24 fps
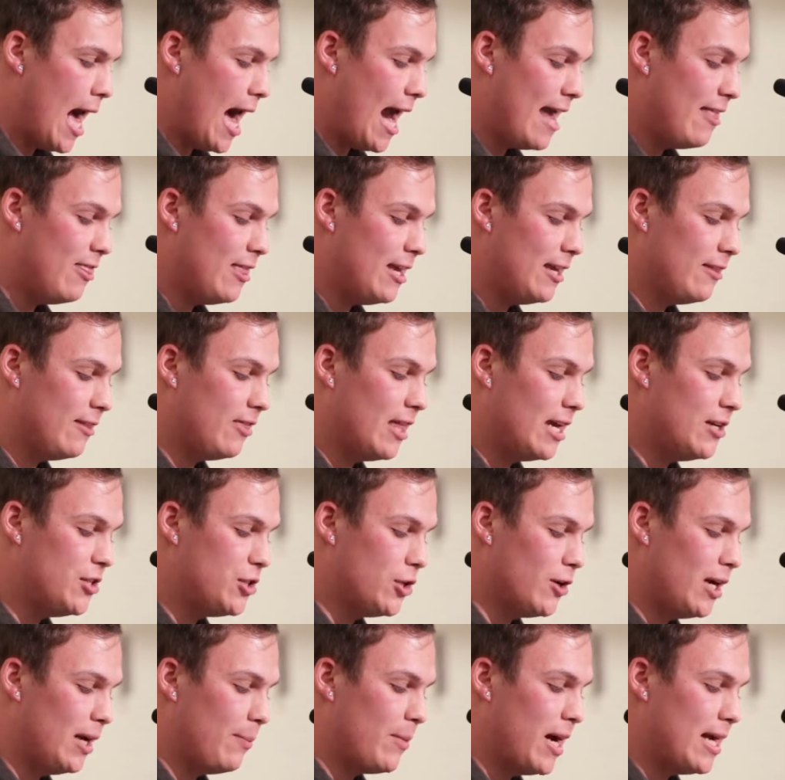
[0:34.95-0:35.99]
I think that
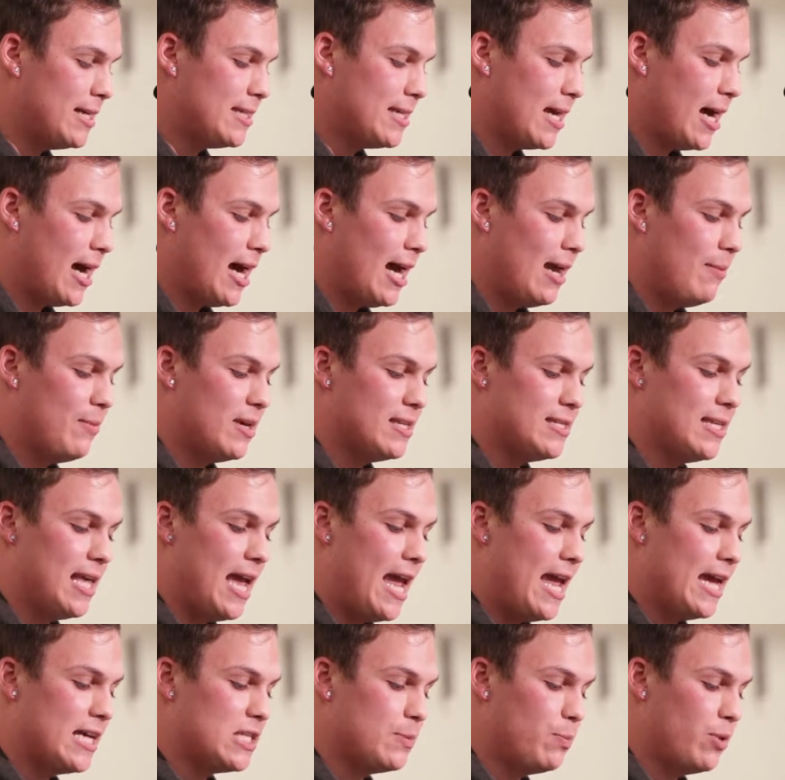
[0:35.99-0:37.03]
during my time as the
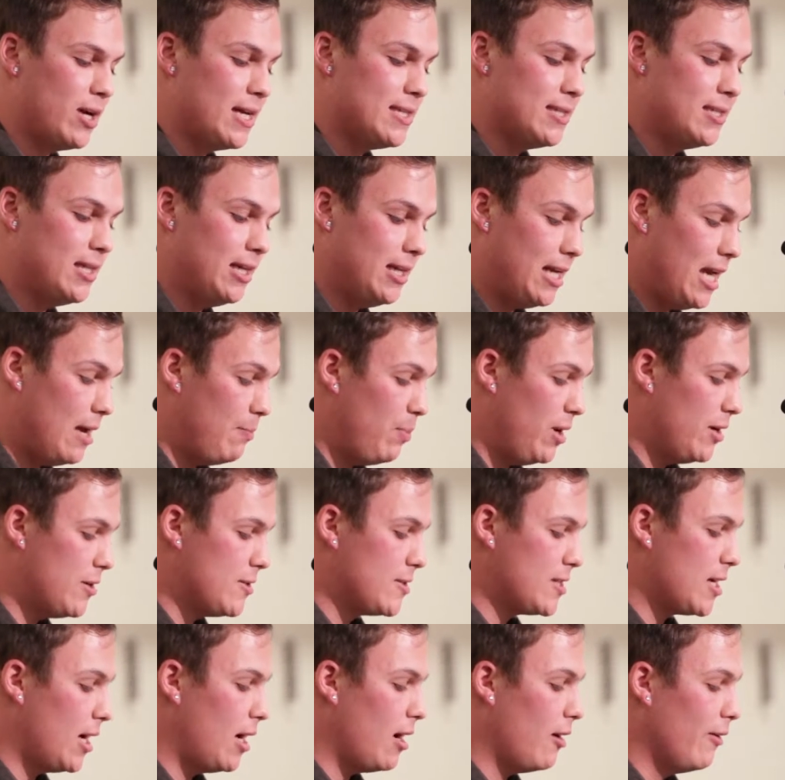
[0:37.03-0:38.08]
AS president at
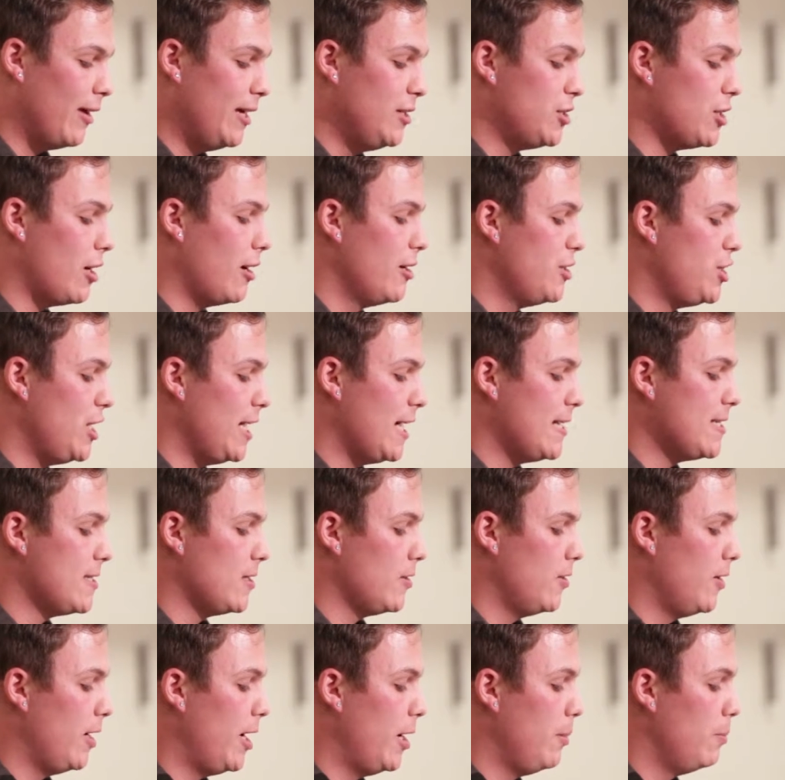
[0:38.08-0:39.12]
Pierce College, our
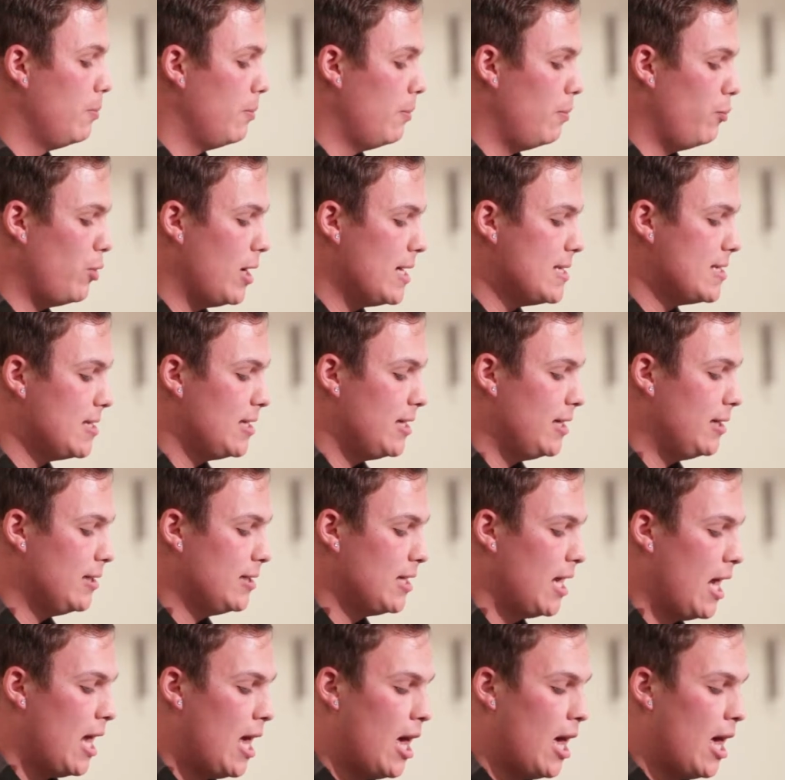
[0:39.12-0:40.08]
chancellor and president